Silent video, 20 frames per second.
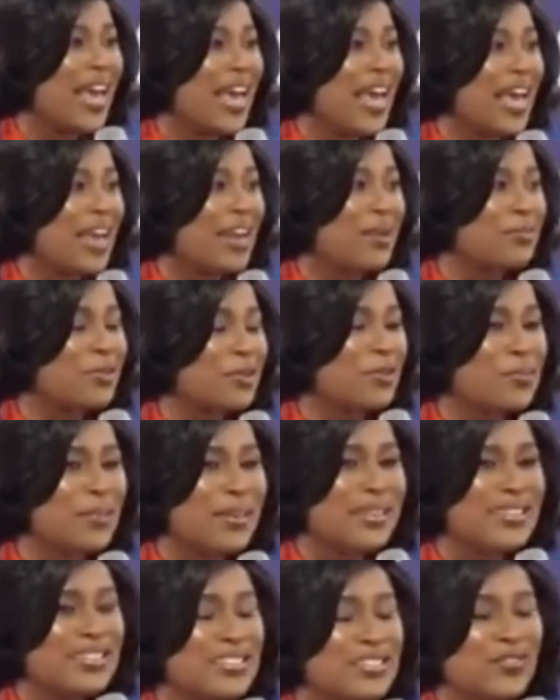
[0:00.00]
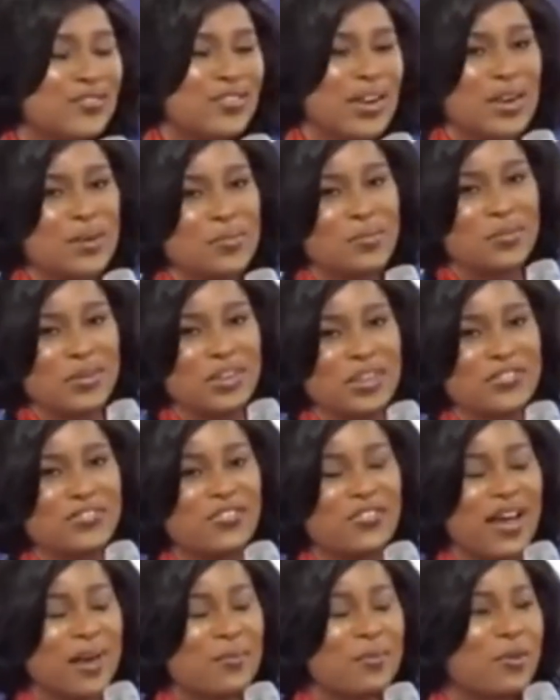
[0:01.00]
and I'm going to make this very brief.
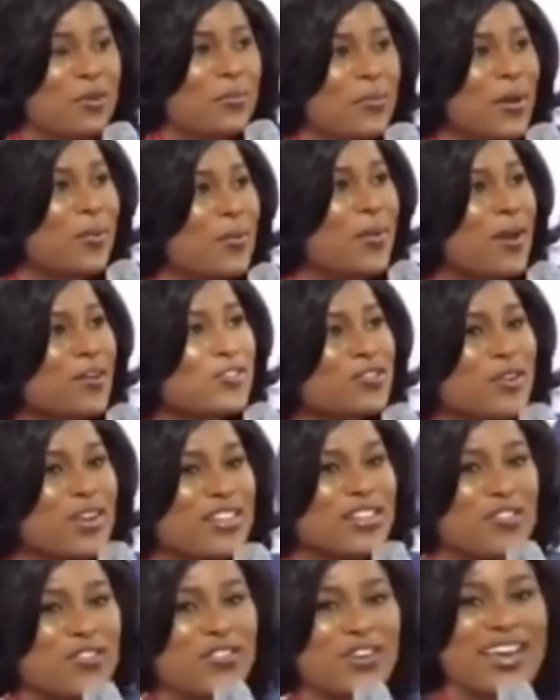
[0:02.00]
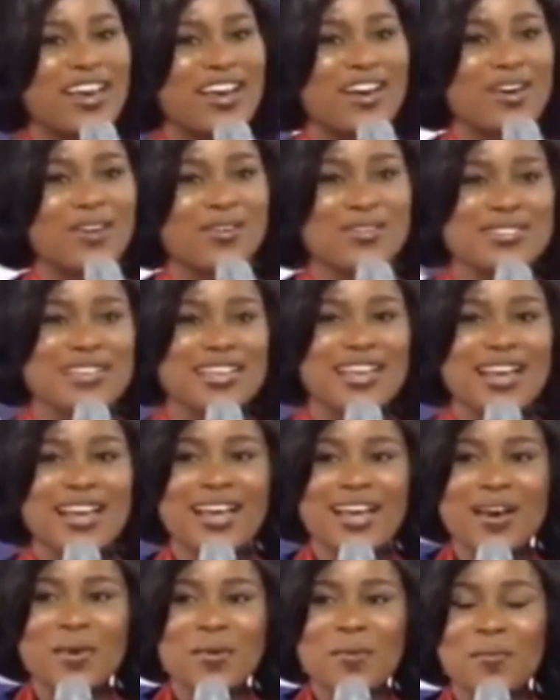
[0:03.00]
I mean, on my way, I was trying to figure out
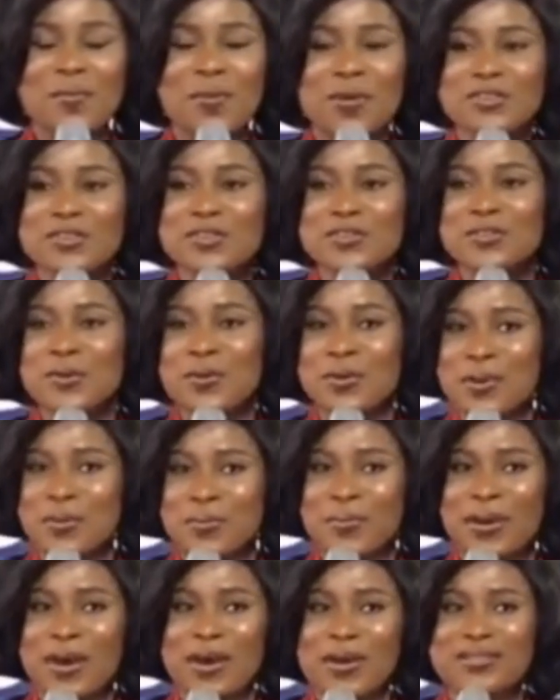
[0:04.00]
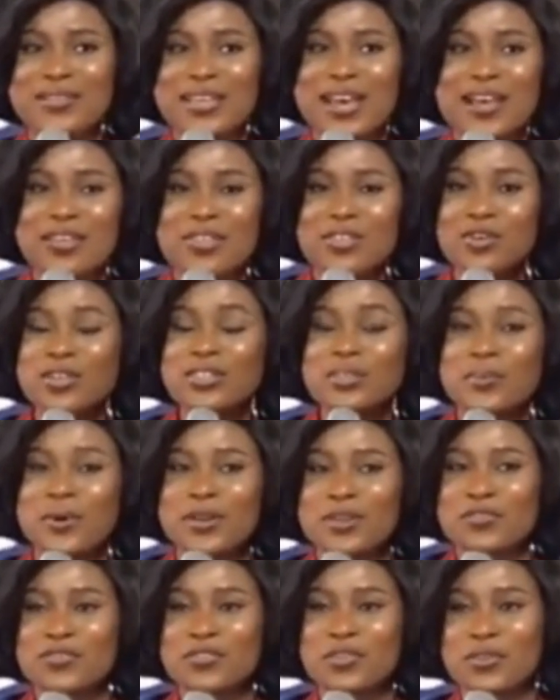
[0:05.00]
what to talk about. I had thought
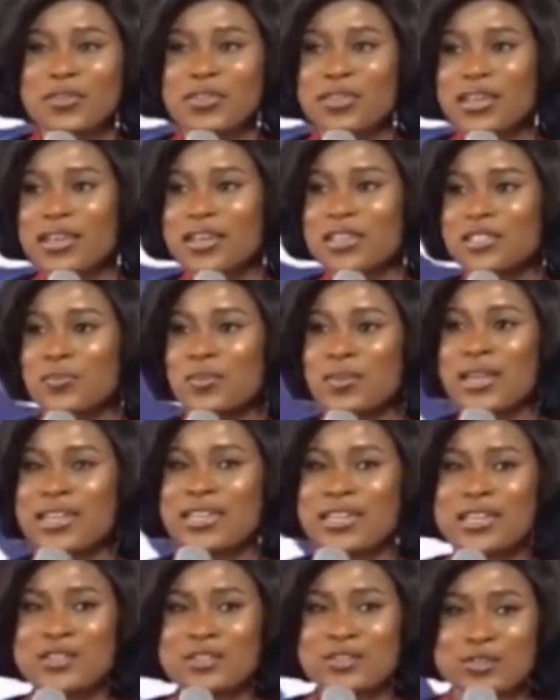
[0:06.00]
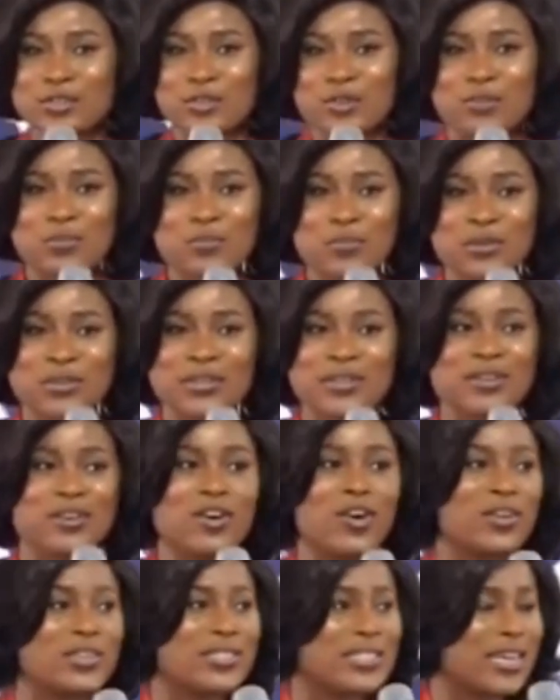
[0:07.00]
about a few things, but I needed to sort of put it in
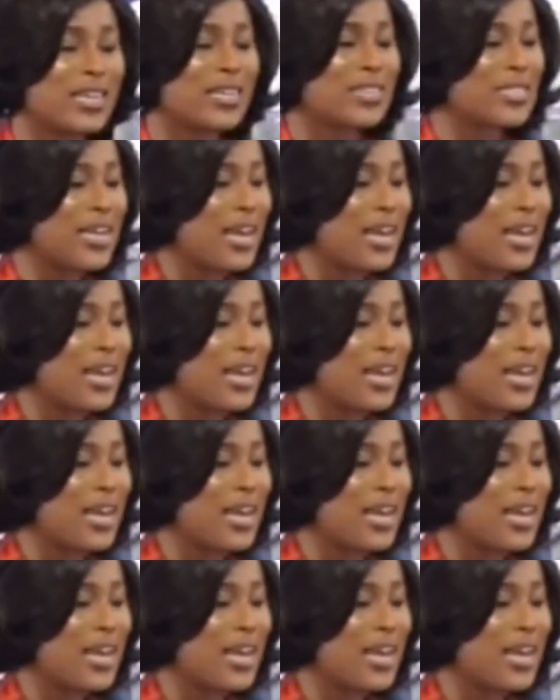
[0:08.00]
context.